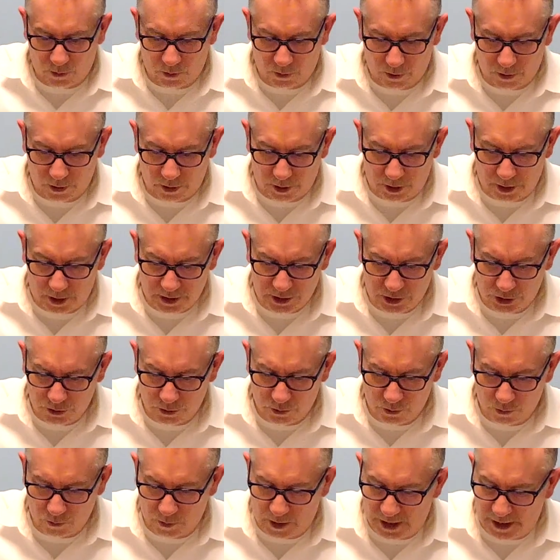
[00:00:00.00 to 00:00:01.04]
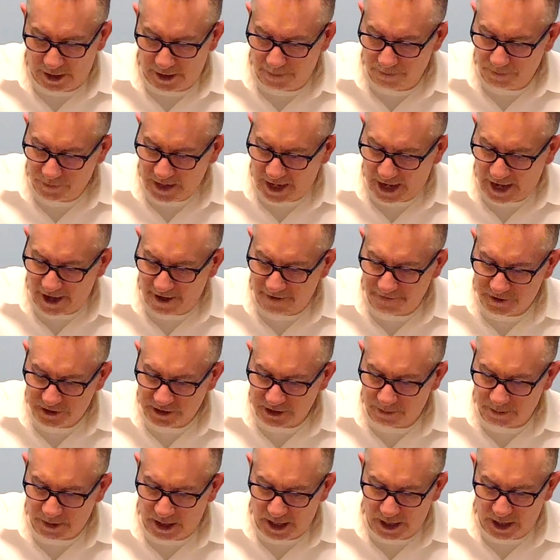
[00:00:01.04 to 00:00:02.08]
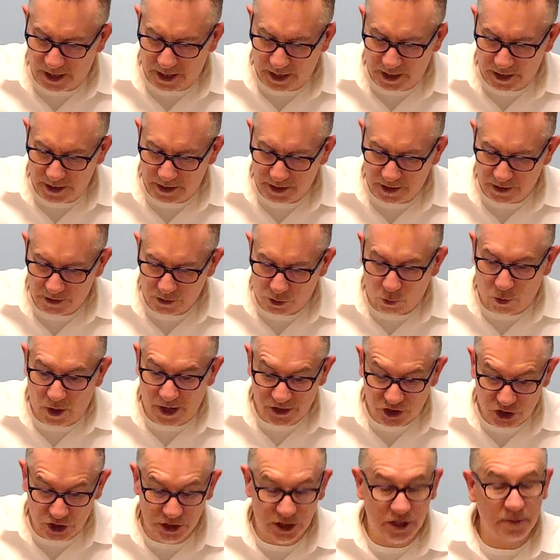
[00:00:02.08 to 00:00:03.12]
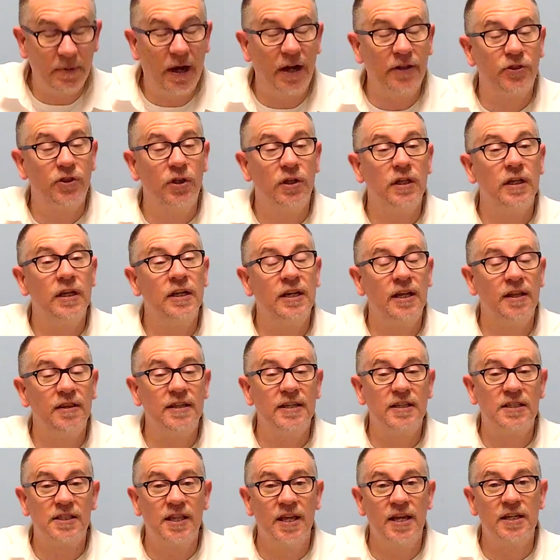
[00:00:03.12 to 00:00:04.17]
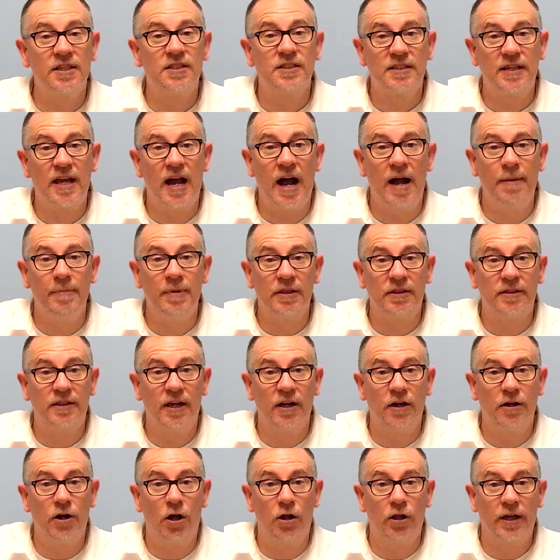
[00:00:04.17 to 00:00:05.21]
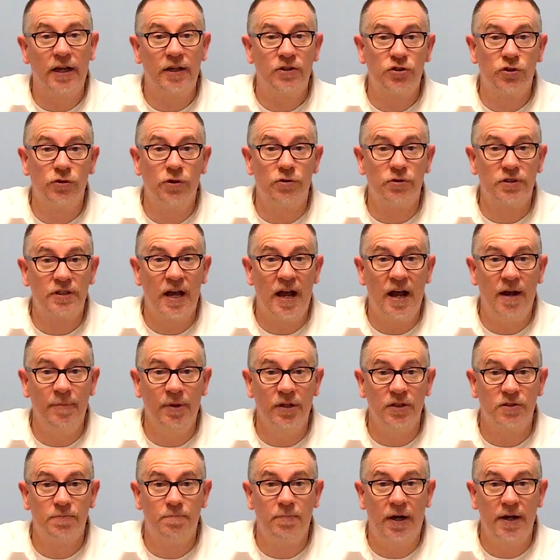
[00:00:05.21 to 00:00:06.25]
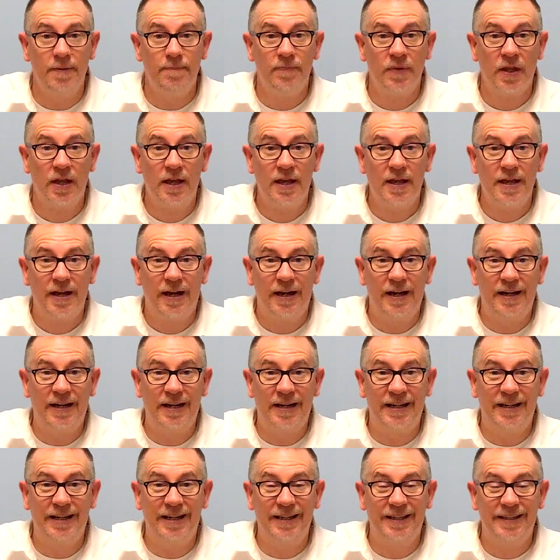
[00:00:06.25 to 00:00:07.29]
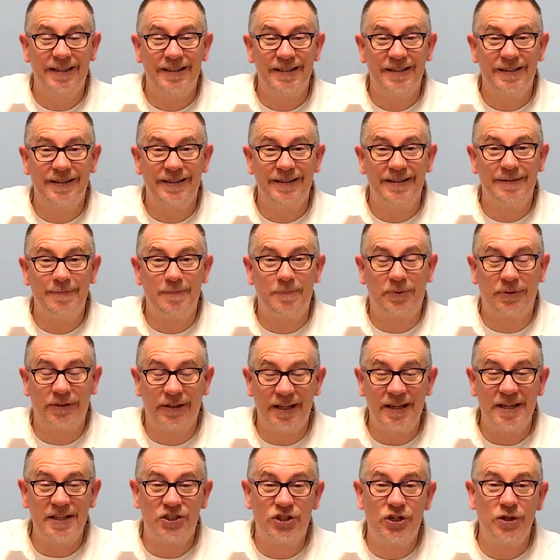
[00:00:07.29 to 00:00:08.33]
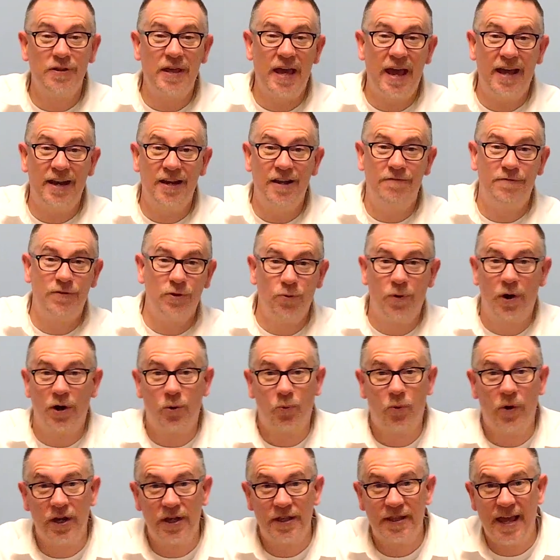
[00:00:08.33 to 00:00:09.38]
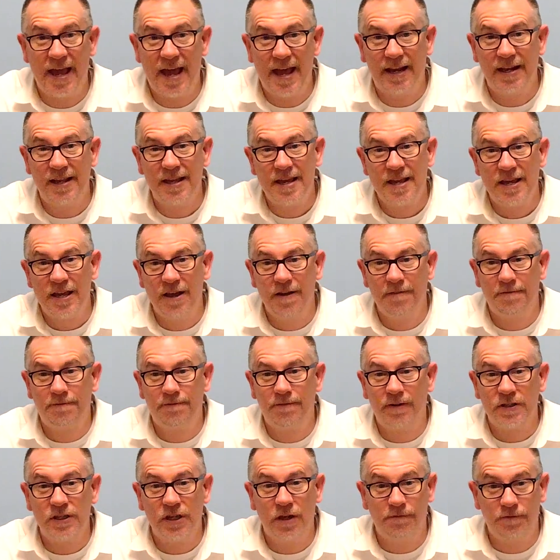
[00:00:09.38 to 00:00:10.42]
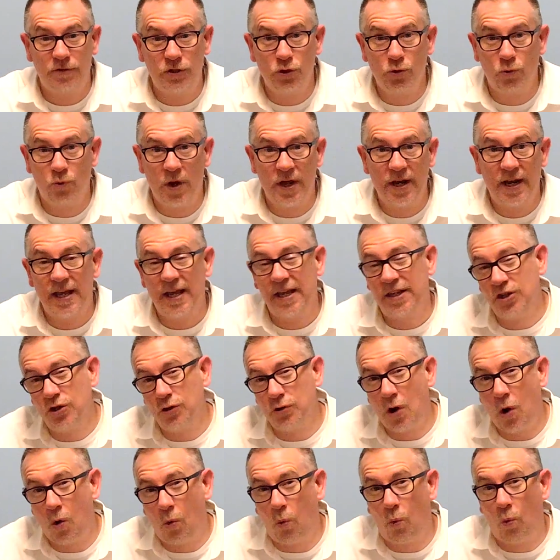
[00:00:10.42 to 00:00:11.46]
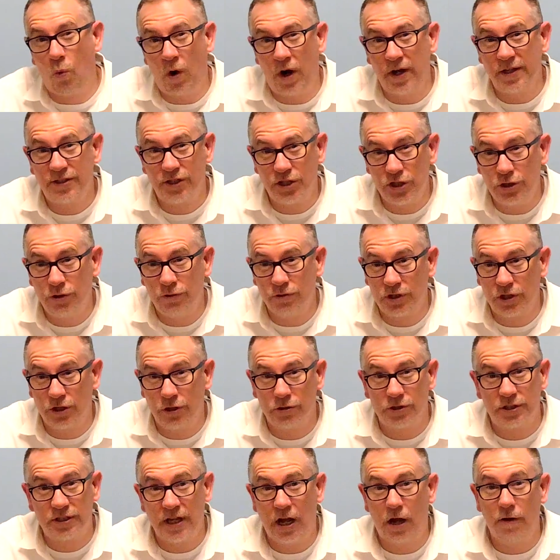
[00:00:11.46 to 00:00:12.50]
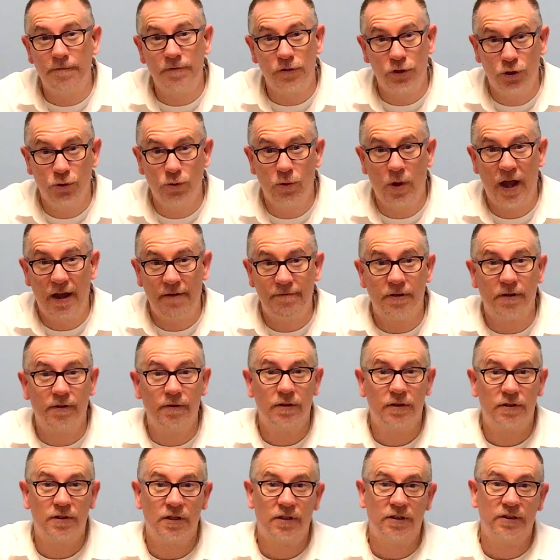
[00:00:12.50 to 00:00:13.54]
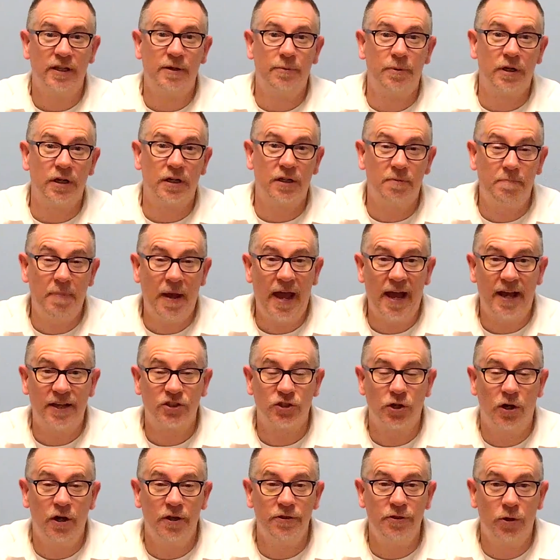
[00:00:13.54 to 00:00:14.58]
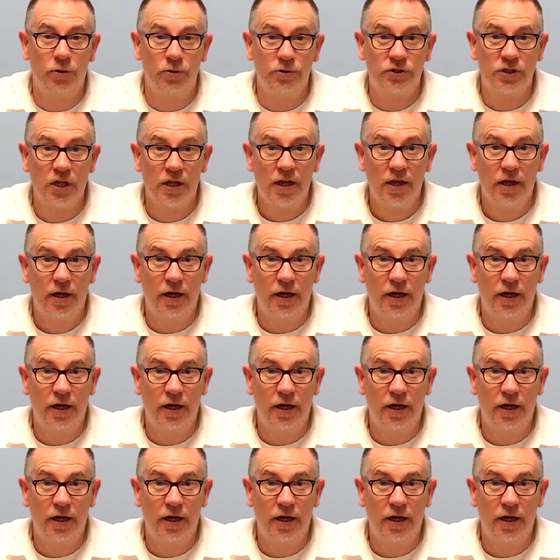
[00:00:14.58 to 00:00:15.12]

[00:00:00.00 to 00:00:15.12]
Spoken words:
or you have some questions about any of these things, comment there and I'll answer those comments. But please do that if you want to win that. If you win it and you don't want to use it yourself, you have the liberty to pass on those